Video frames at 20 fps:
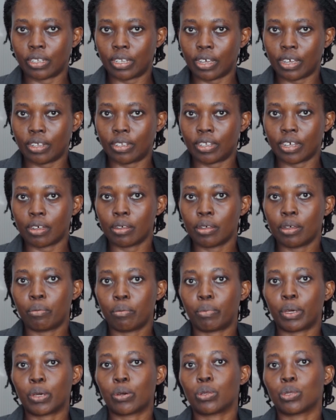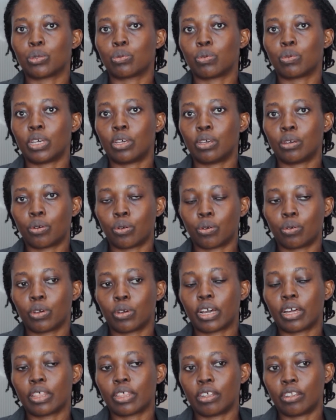data, because we
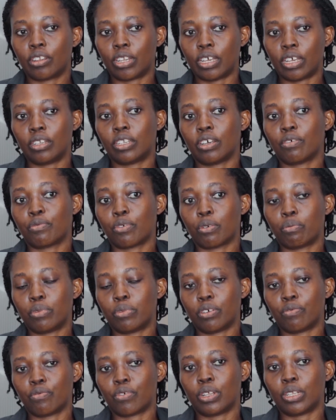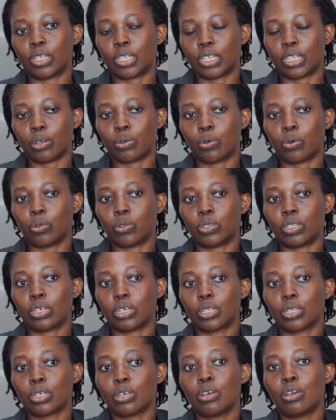gather data from different
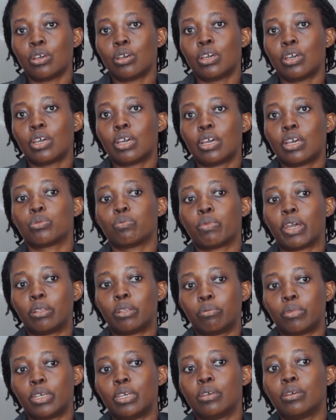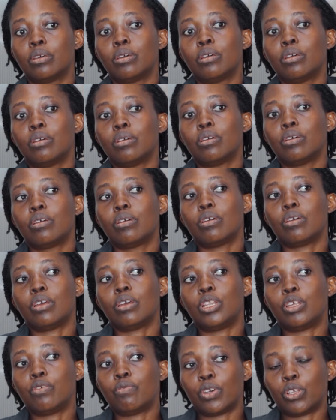stakeholders. This might be
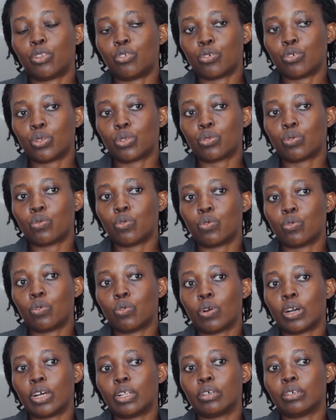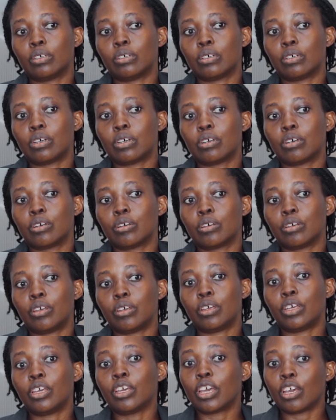individuals who
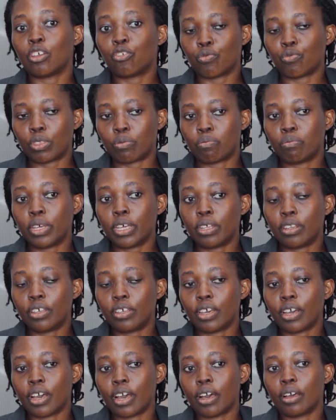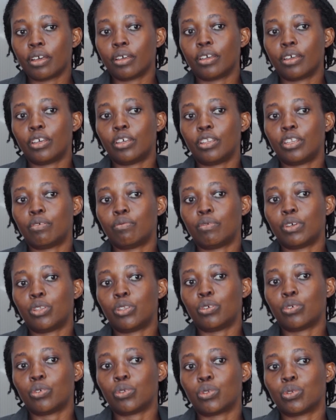engage with media,
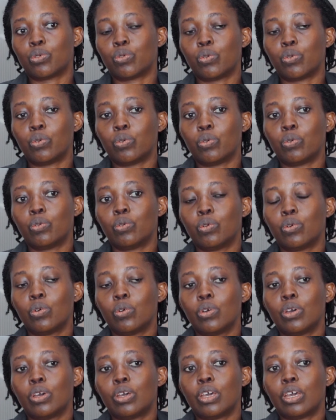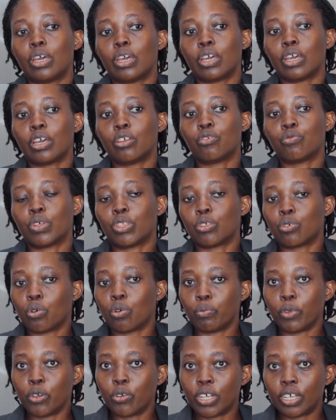individuals who engage with
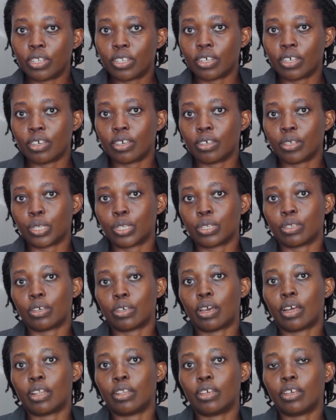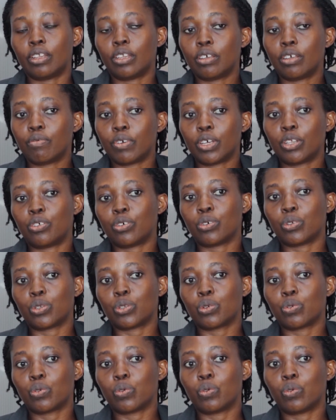communities, and
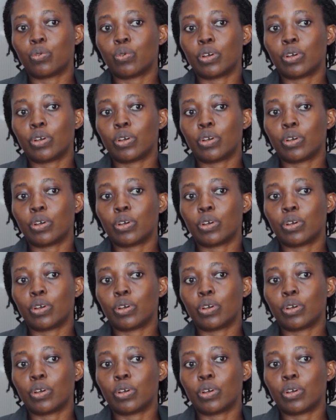individuals who